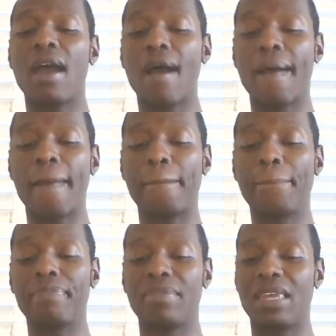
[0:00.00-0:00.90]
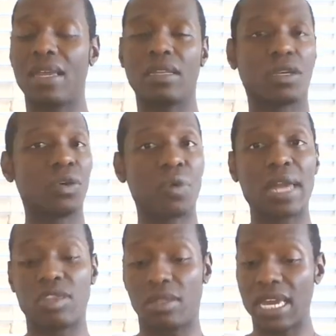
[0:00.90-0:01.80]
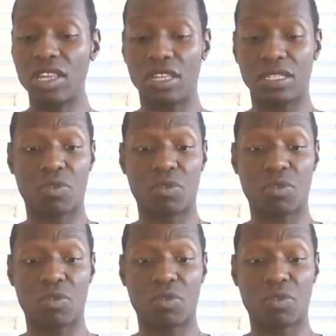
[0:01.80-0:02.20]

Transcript: then congratulations.